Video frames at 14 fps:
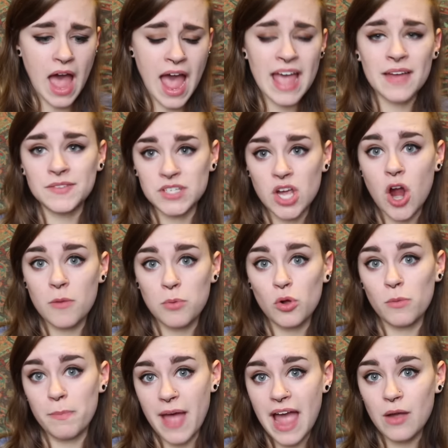I have to
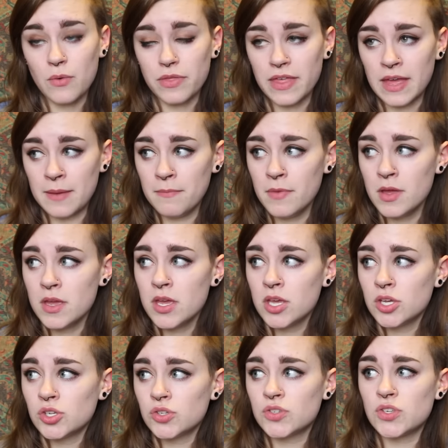carpool back with him.
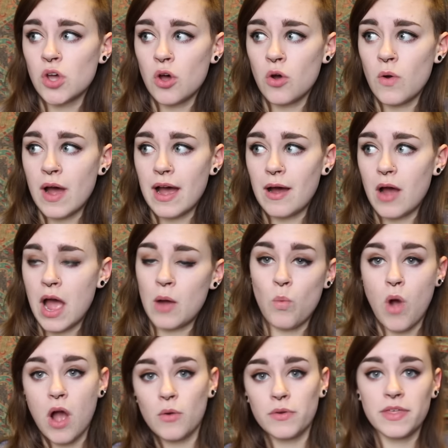So I
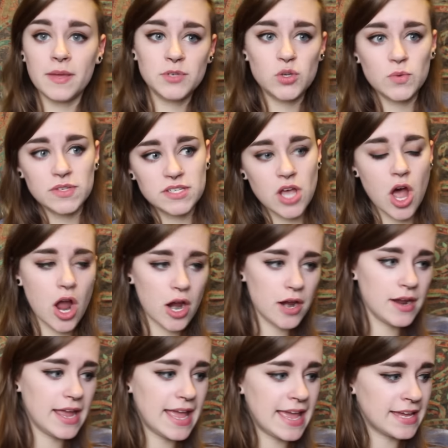walk with him to his
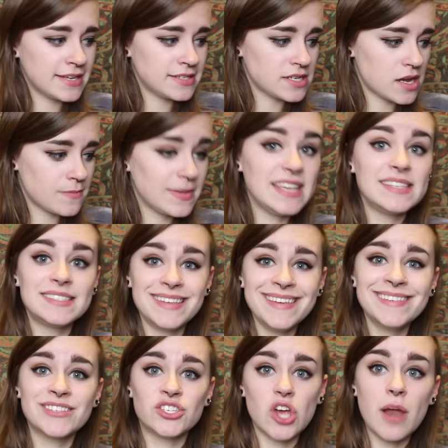car and um, he
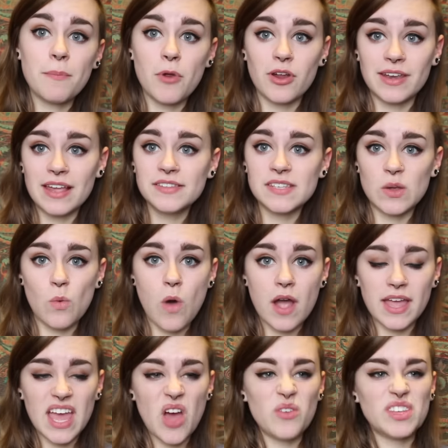sees John Mark Nelson
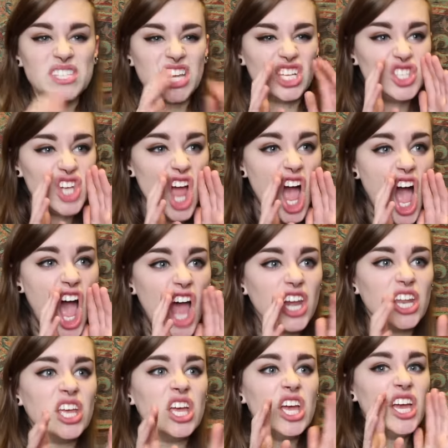walking out and he's like,
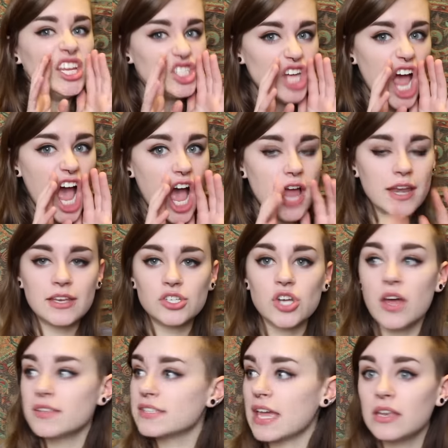John! John! And
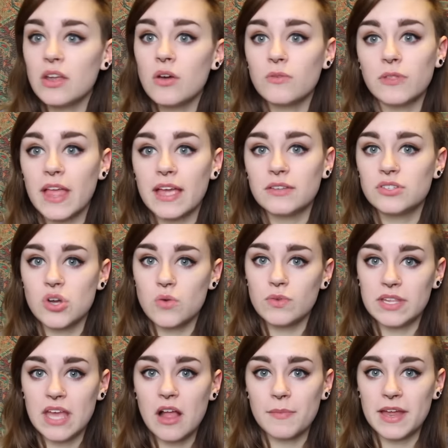John's like, no, like,
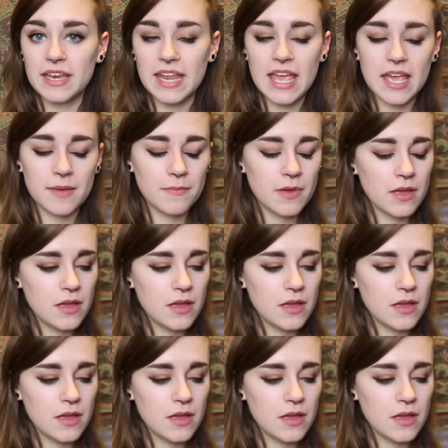don't yell my name.